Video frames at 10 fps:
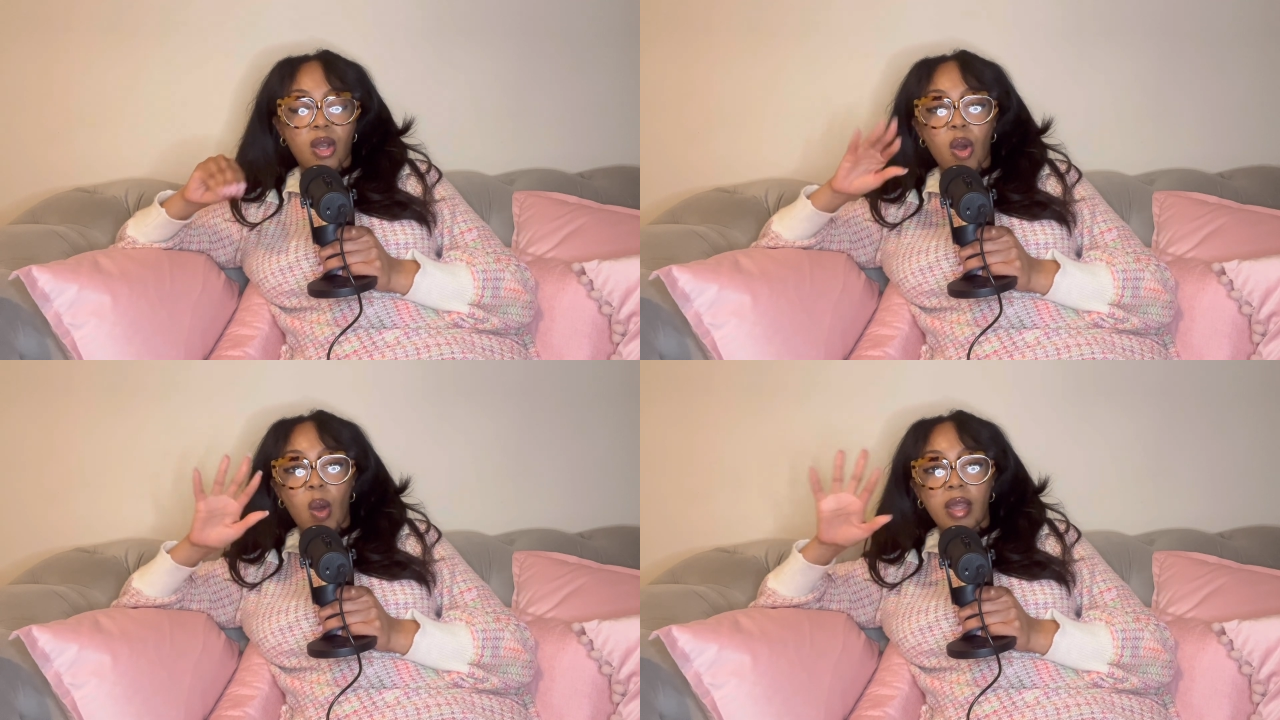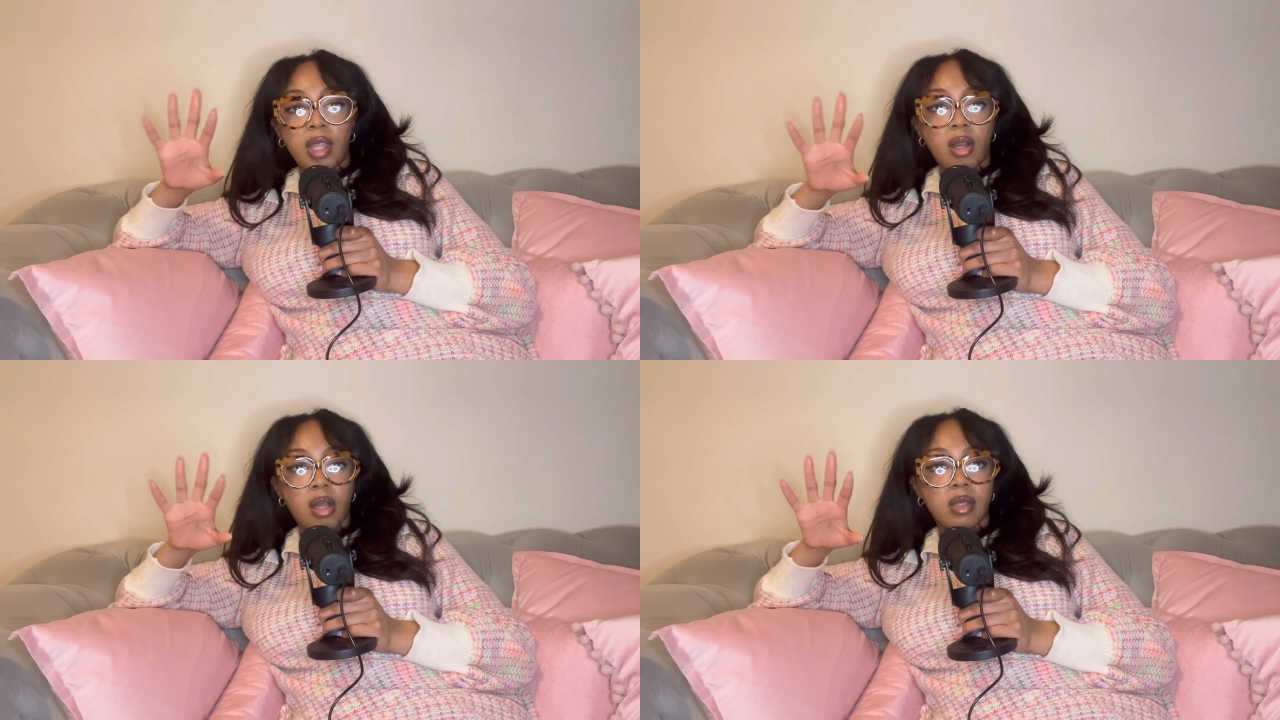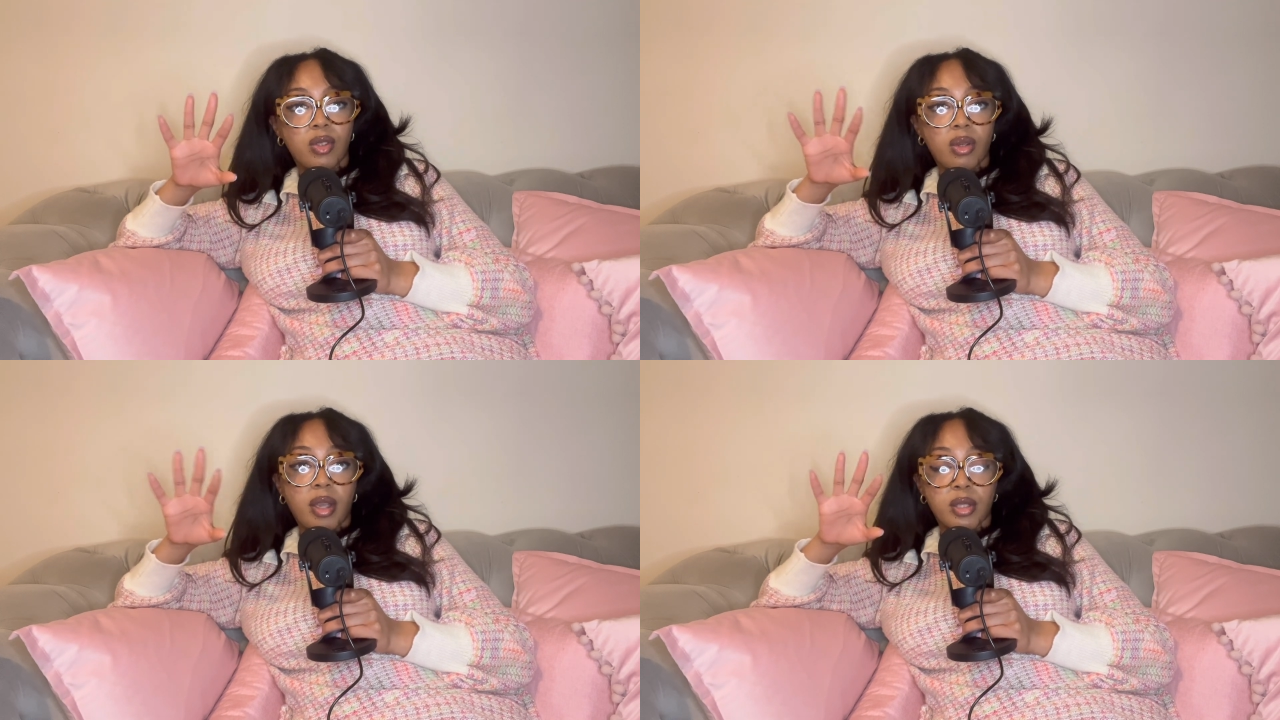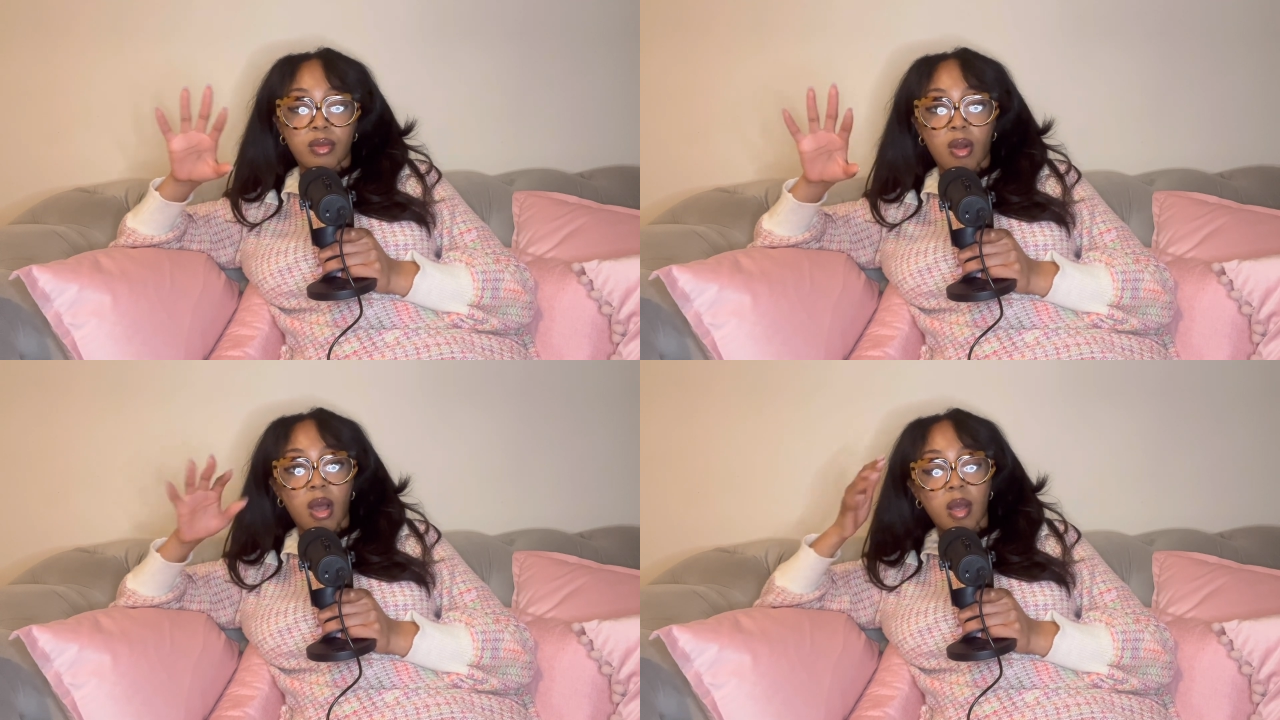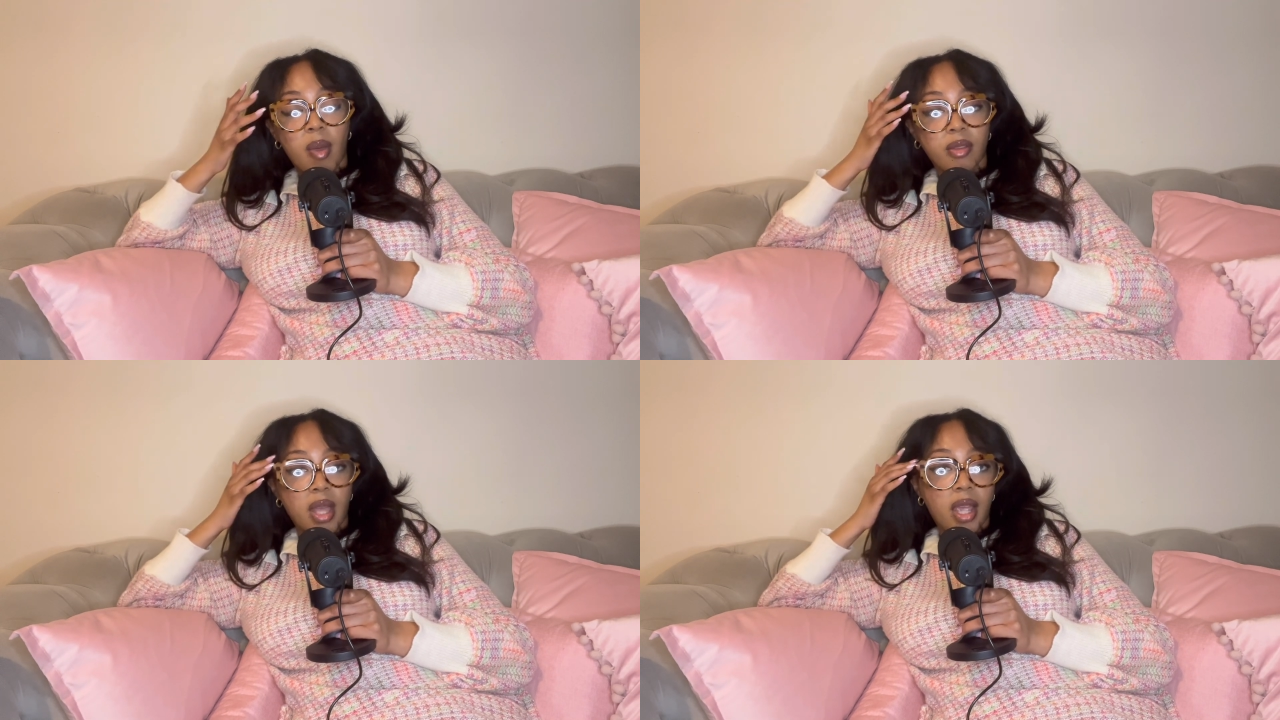oh, I think all of you guys are wrong
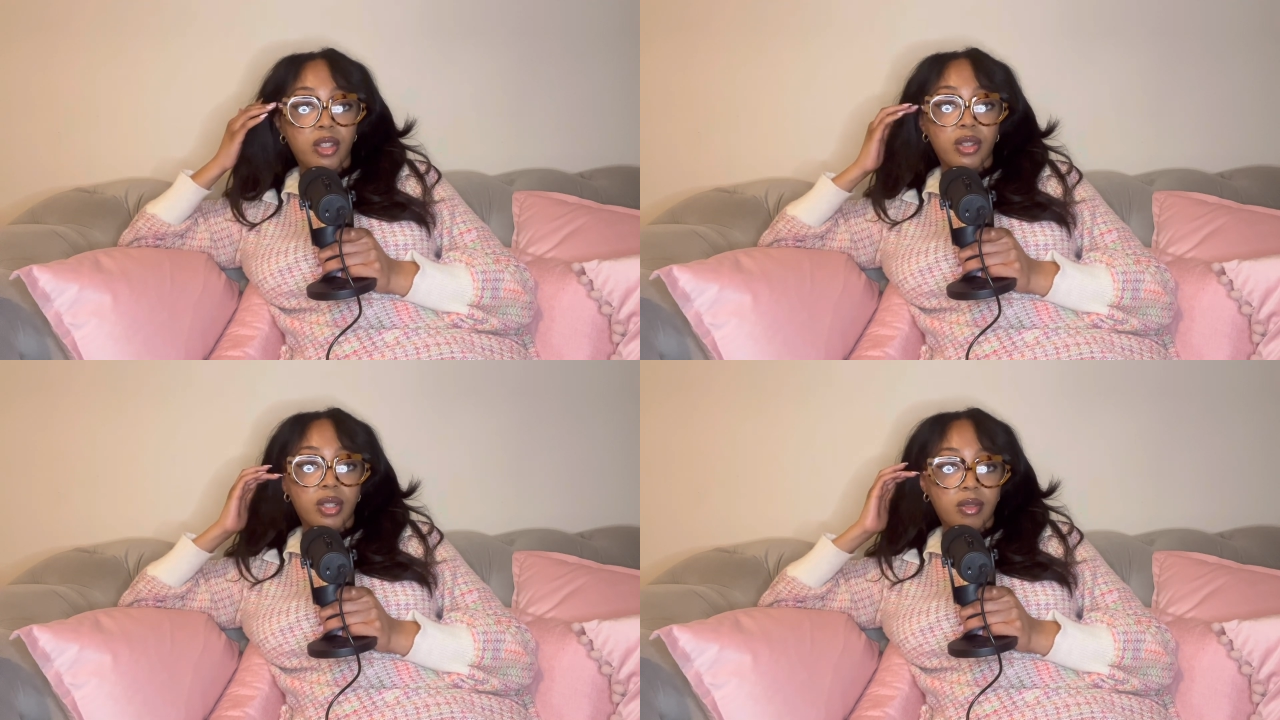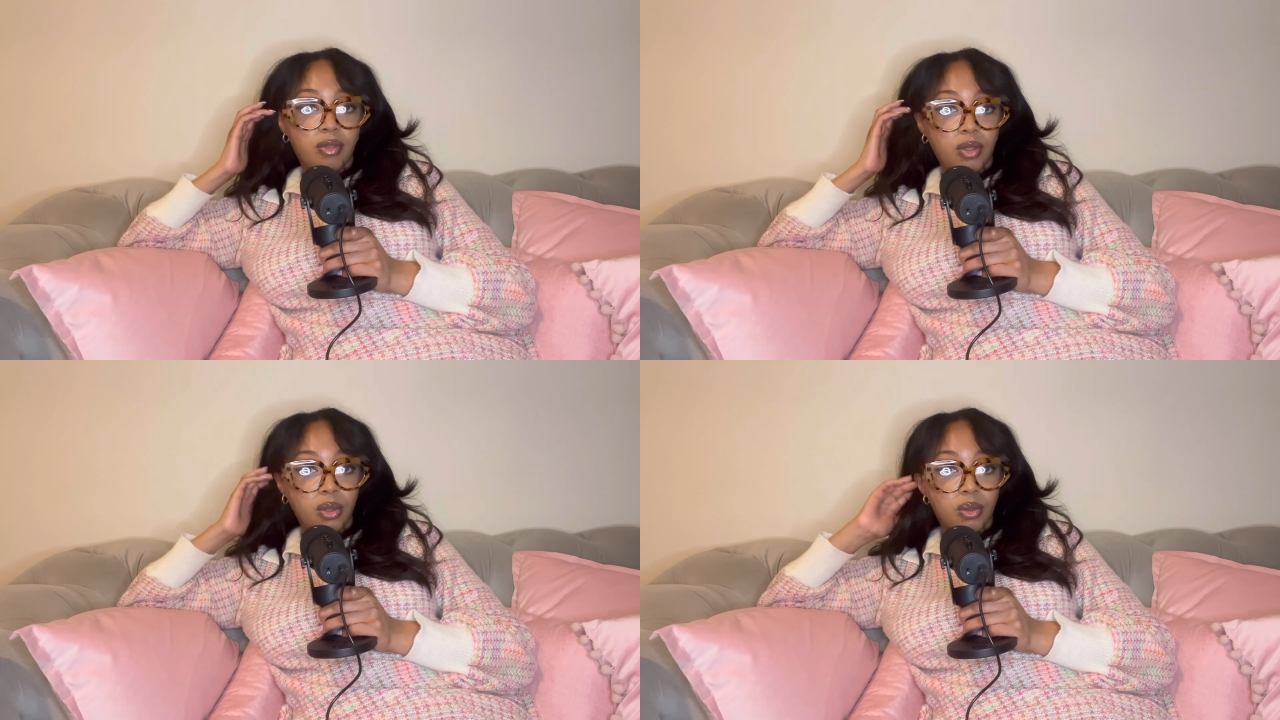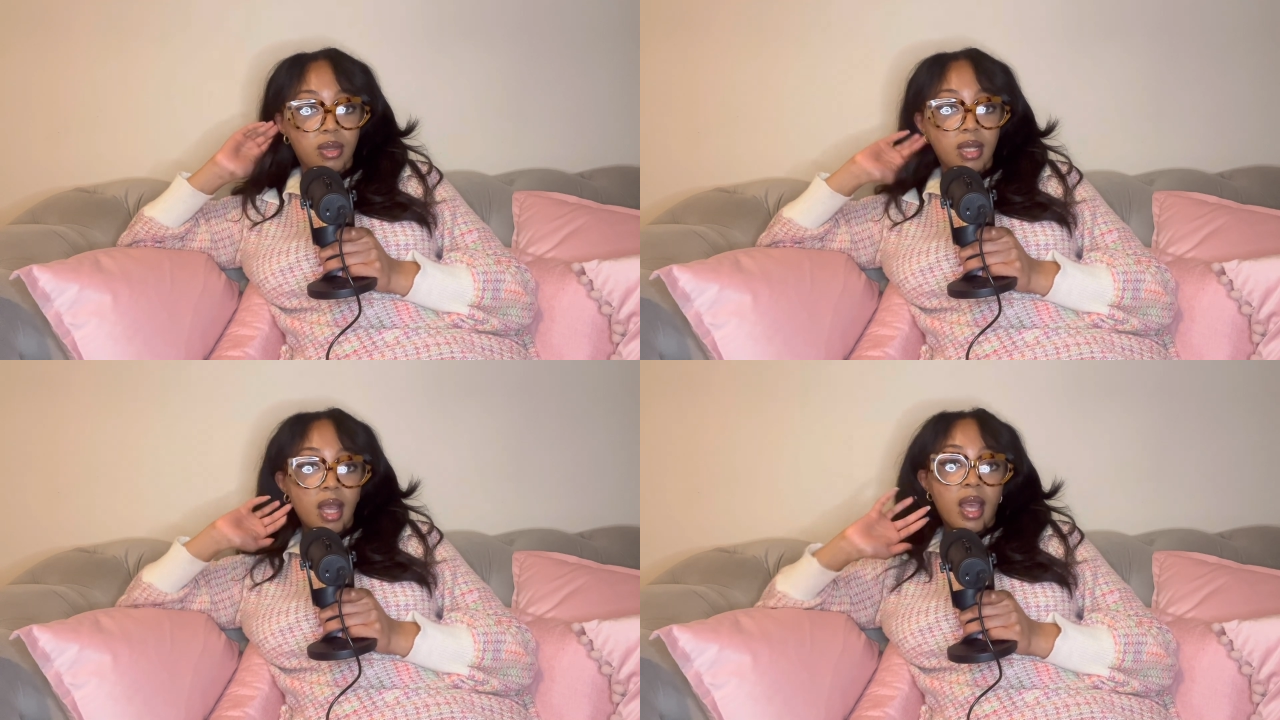about that and you're confused.